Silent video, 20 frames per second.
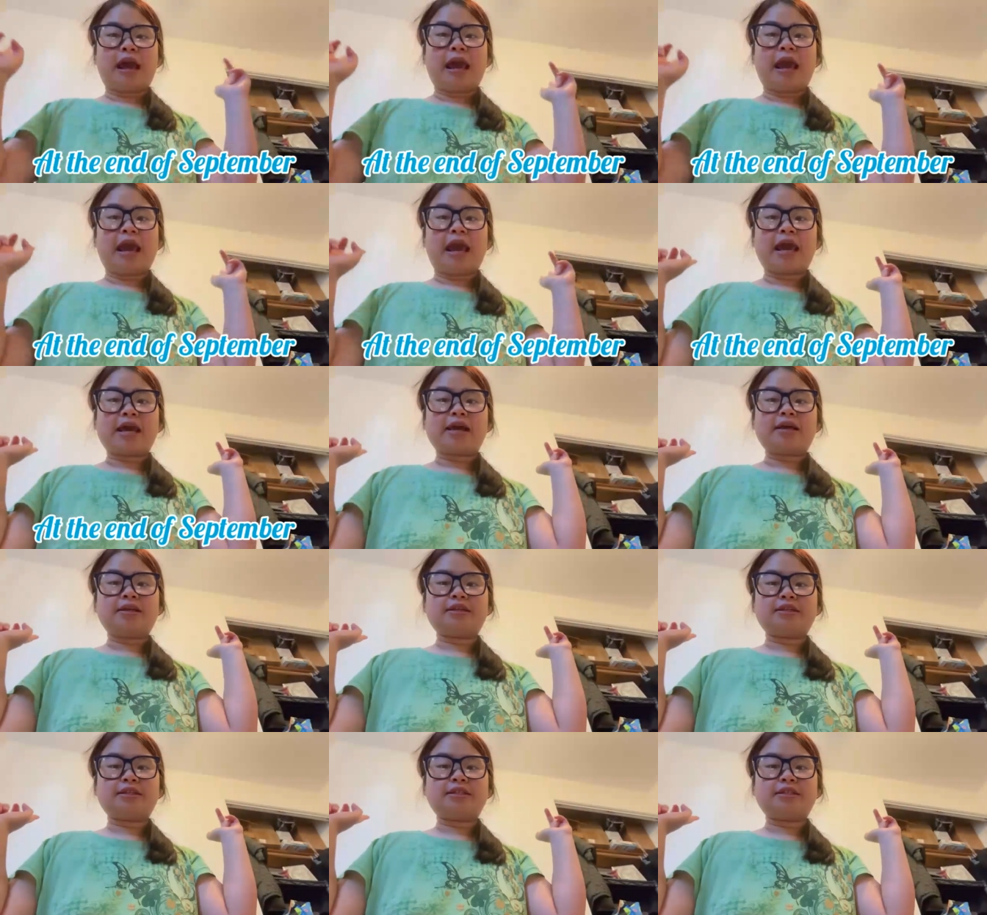
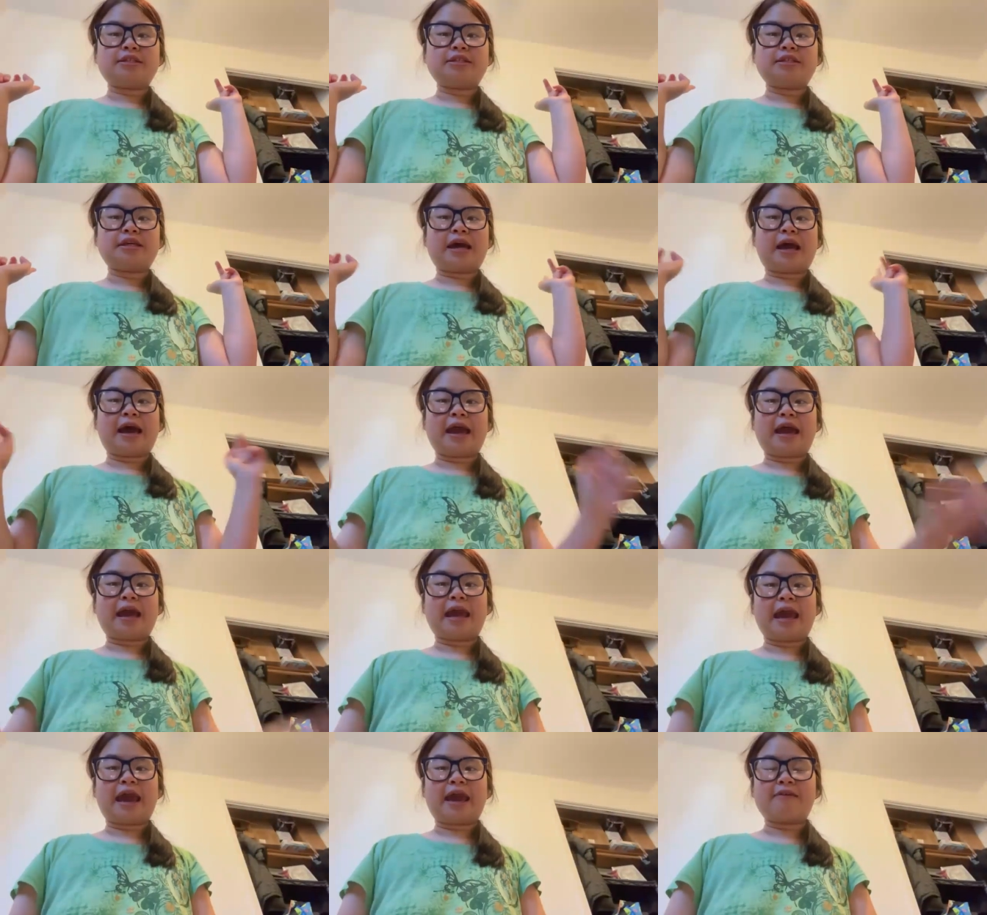and
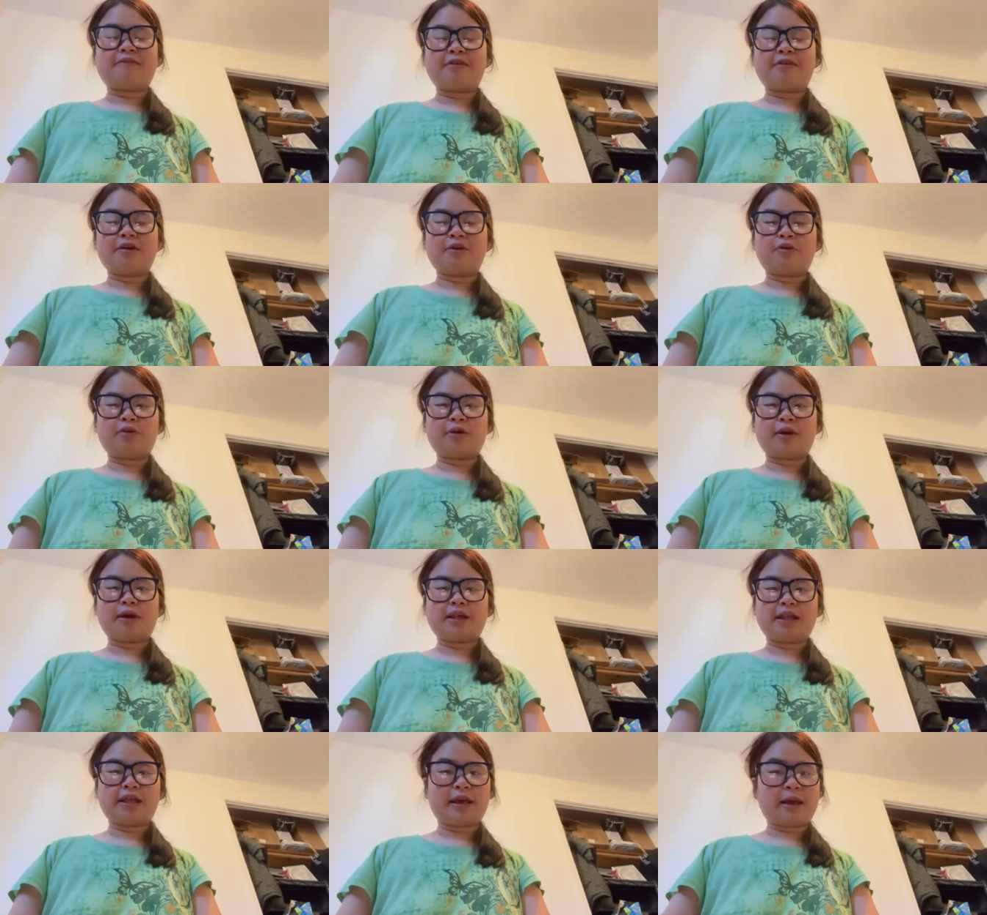I haven't
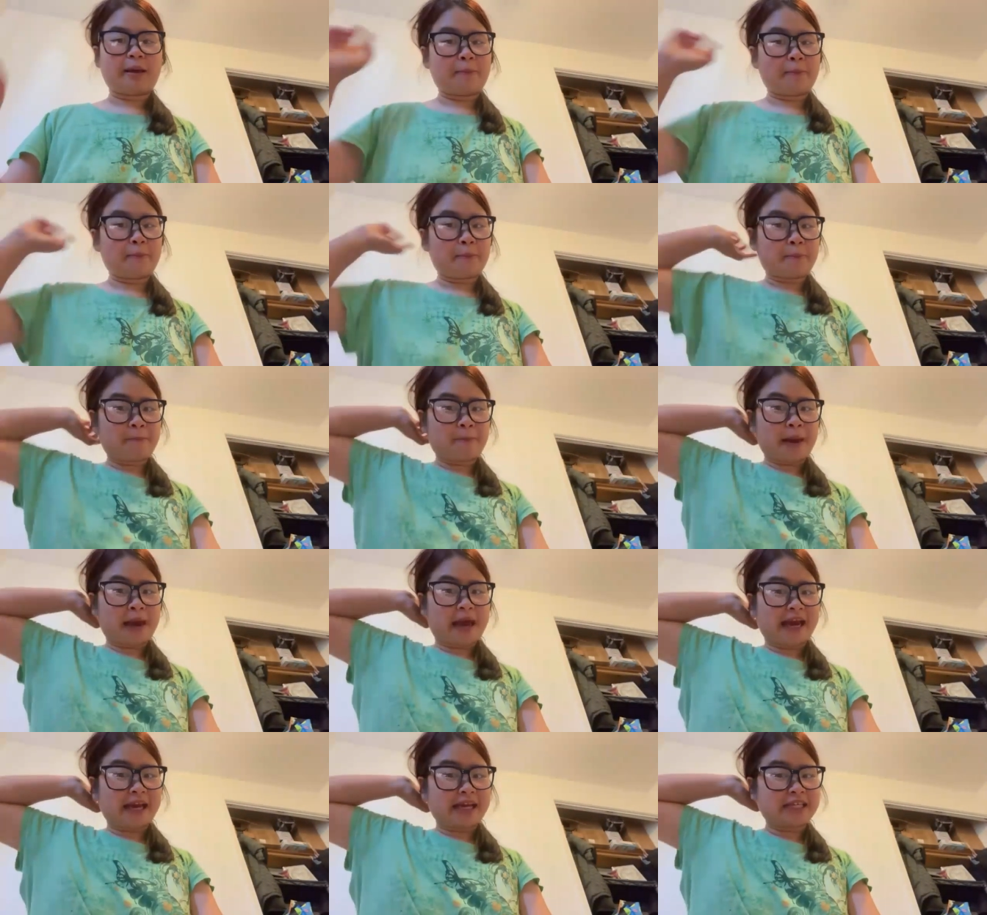really
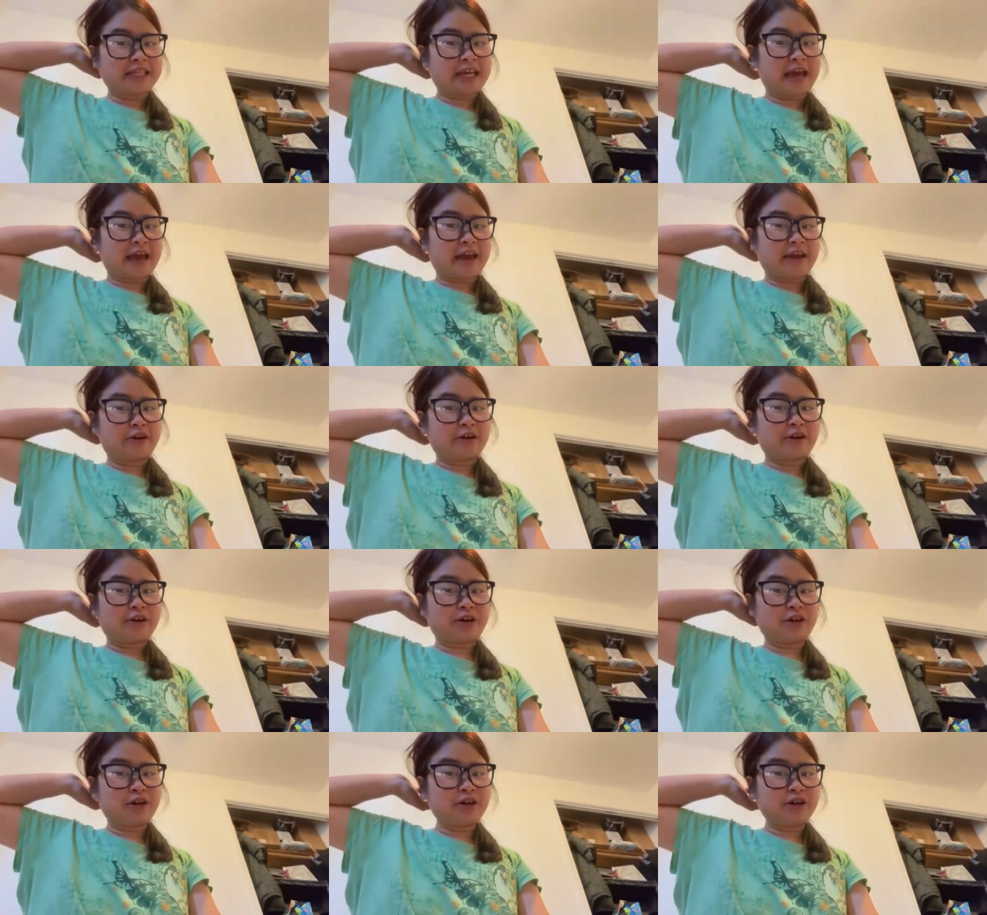packed at
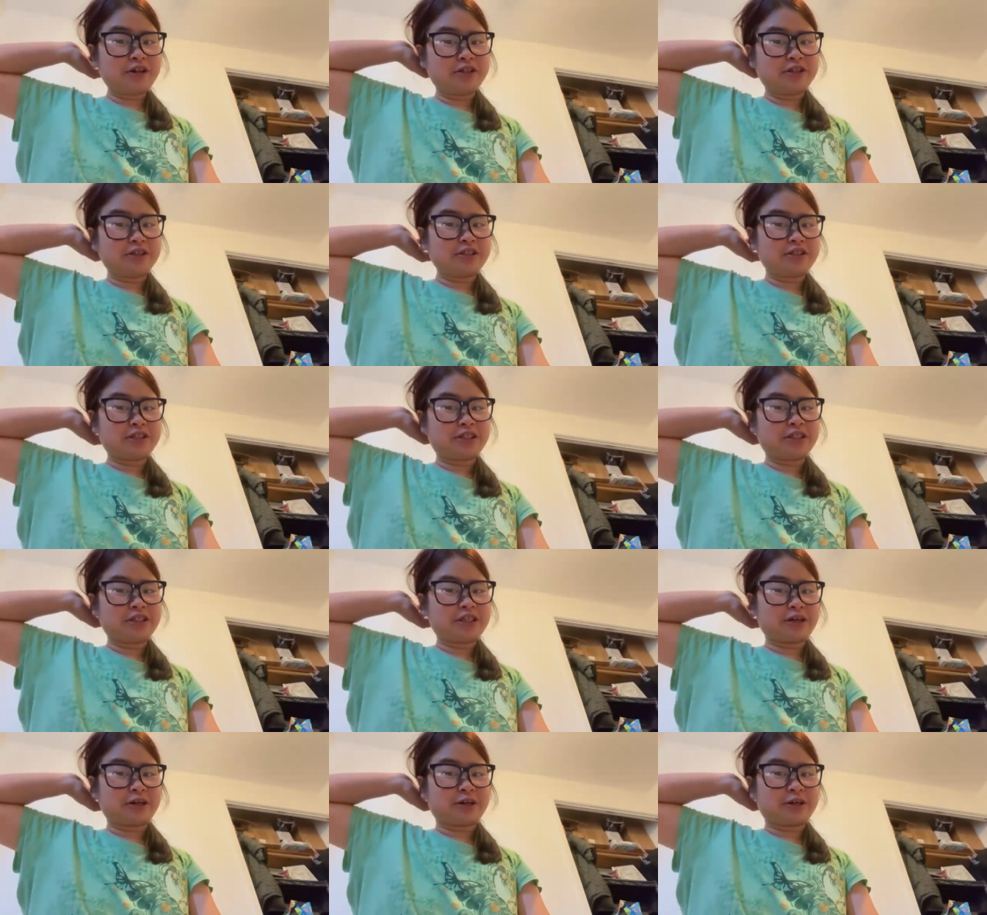all,
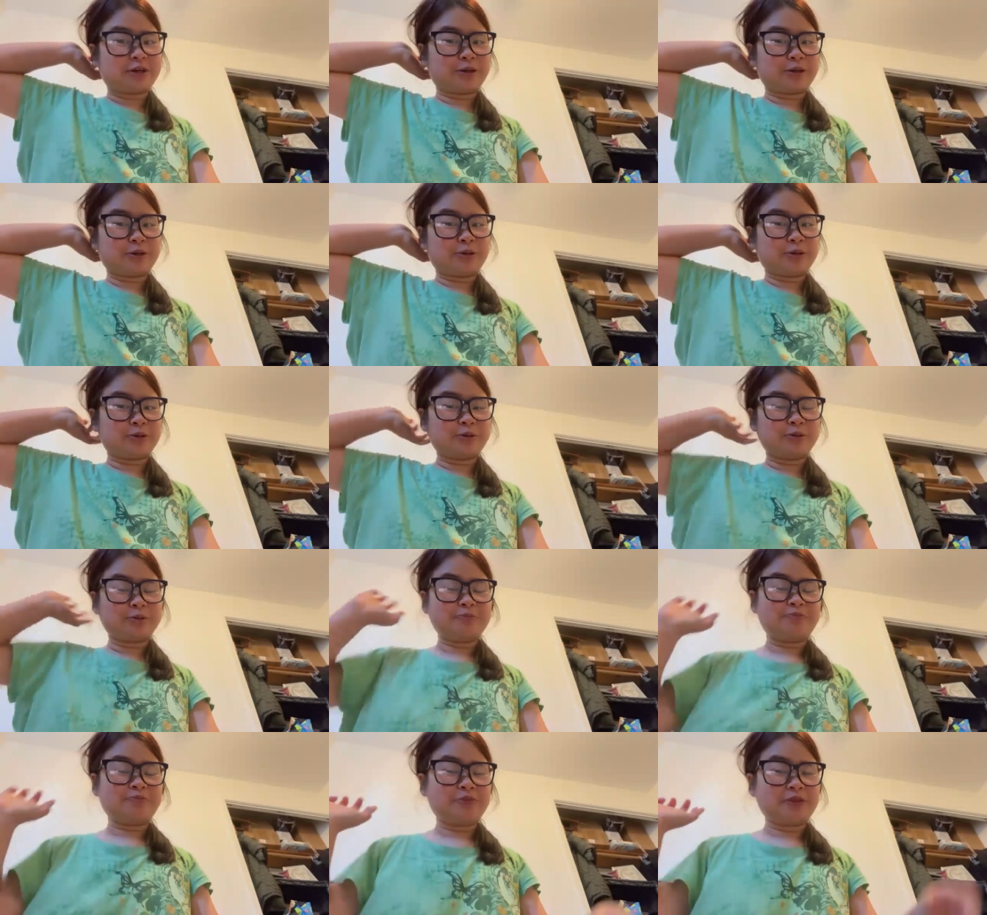so
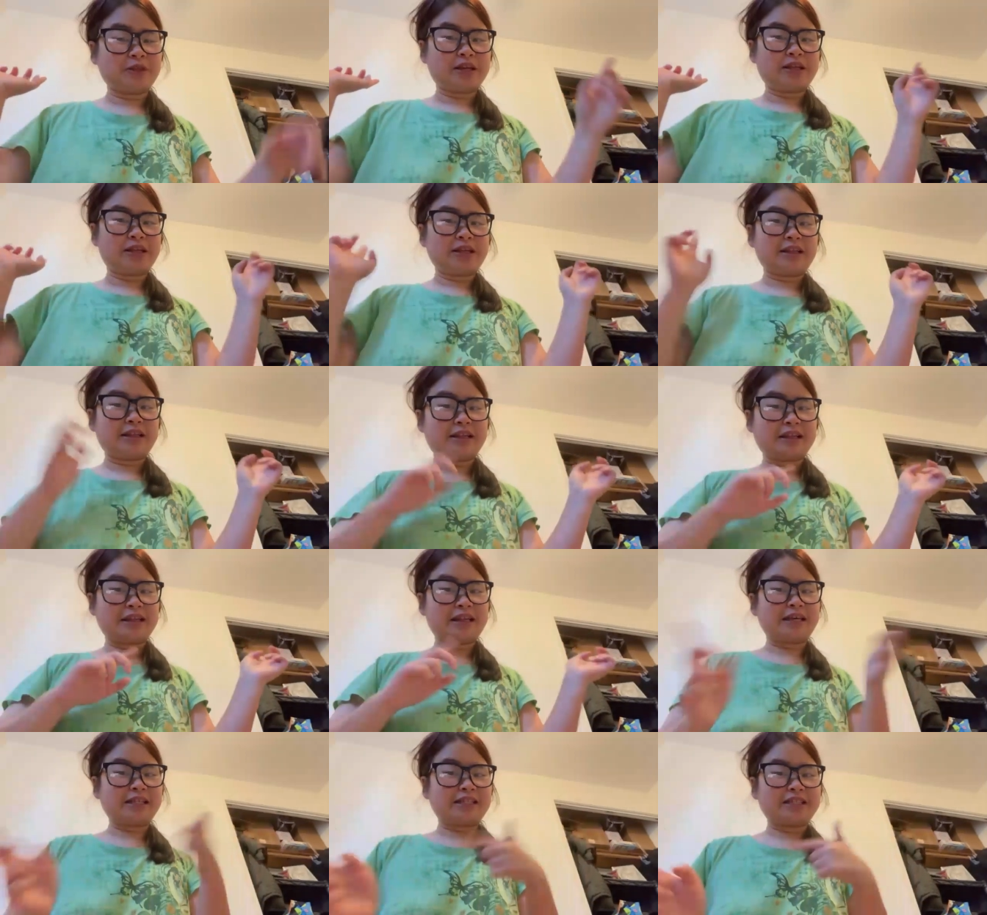
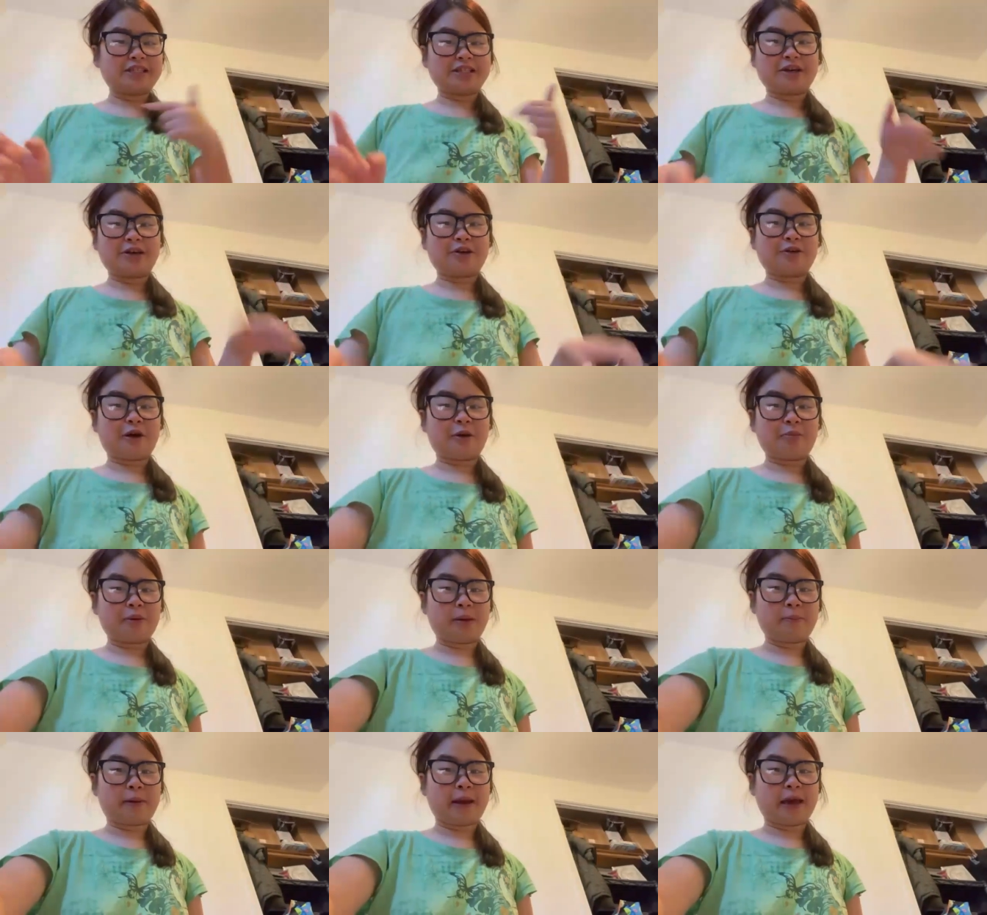let's go
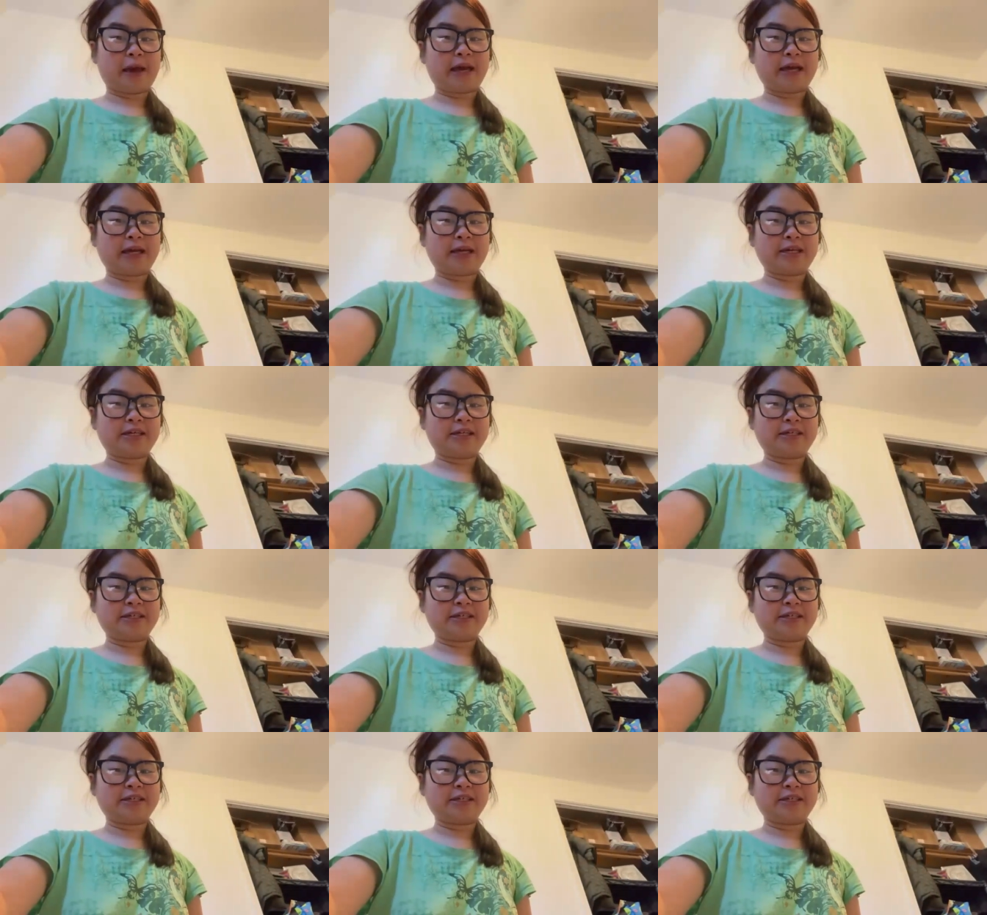help me pack.